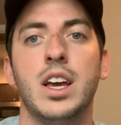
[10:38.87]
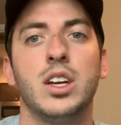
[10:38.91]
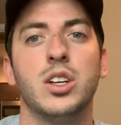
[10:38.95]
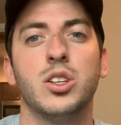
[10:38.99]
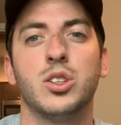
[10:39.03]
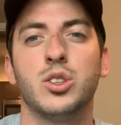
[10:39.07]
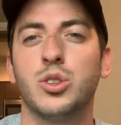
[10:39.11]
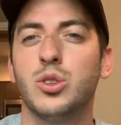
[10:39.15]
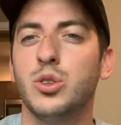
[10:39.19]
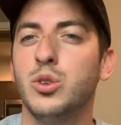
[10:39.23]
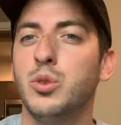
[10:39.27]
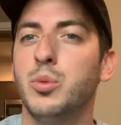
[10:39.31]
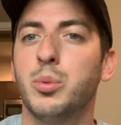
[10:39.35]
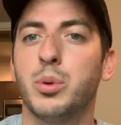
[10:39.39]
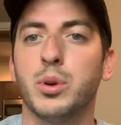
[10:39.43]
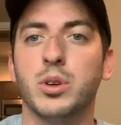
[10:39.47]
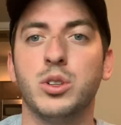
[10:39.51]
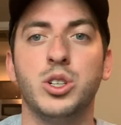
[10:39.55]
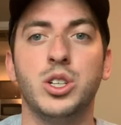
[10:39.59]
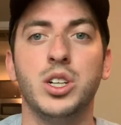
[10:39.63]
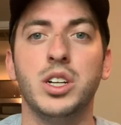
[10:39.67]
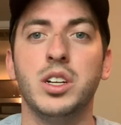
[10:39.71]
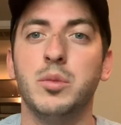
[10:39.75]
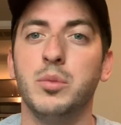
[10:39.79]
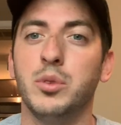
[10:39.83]
Super
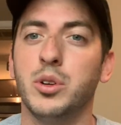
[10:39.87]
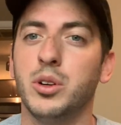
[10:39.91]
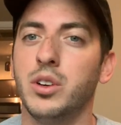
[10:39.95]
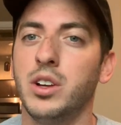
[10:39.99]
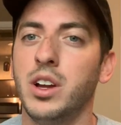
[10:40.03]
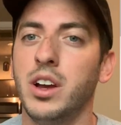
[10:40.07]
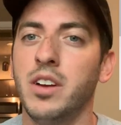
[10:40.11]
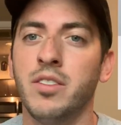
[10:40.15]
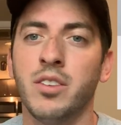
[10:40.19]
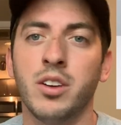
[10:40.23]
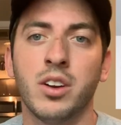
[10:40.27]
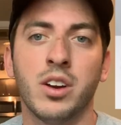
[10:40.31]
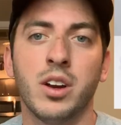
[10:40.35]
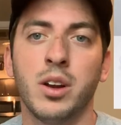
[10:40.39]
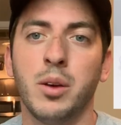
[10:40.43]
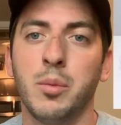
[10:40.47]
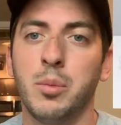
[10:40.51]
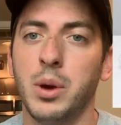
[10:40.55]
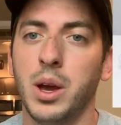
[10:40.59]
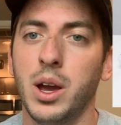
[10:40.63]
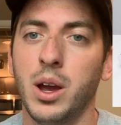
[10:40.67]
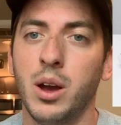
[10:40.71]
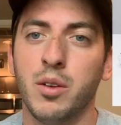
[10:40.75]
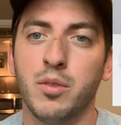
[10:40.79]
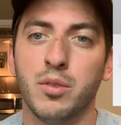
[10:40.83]
cheap. You're never gonna
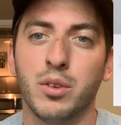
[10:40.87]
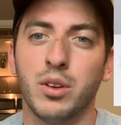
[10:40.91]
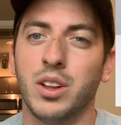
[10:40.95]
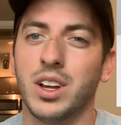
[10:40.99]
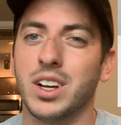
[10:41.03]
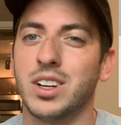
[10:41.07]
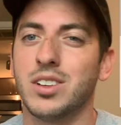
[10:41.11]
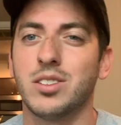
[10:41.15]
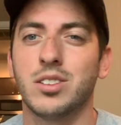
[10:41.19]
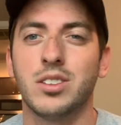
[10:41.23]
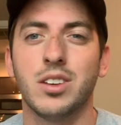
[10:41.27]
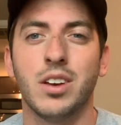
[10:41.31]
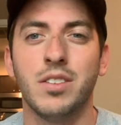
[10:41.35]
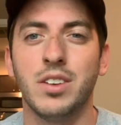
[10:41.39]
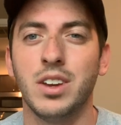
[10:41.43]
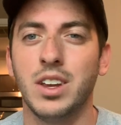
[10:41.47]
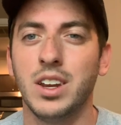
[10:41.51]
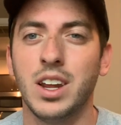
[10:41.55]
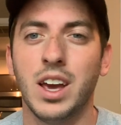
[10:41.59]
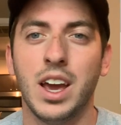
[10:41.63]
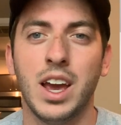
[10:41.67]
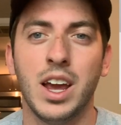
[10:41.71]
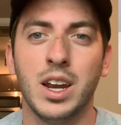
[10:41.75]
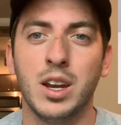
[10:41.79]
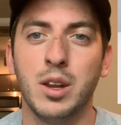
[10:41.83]
pay over like 70
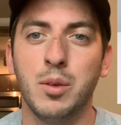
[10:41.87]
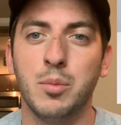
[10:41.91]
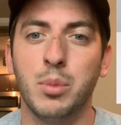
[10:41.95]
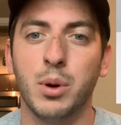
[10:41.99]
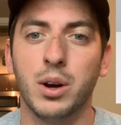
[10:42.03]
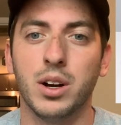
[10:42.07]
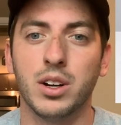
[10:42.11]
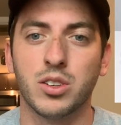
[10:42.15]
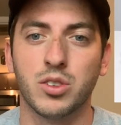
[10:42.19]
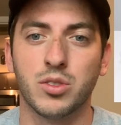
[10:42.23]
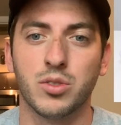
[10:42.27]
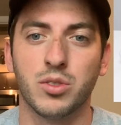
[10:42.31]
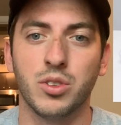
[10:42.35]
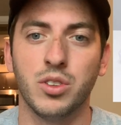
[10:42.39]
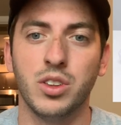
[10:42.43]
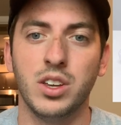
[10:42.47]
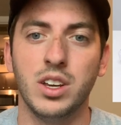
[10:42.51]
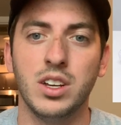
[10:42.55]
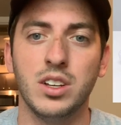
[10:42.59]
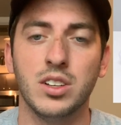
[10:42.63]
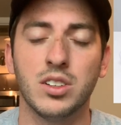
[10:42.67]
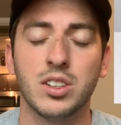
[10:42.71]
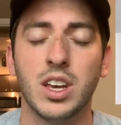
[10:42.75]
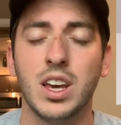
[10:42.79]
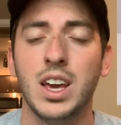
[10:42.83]
to 80 bucks for
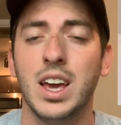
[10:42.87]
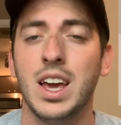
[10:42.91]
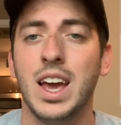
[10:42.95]
these.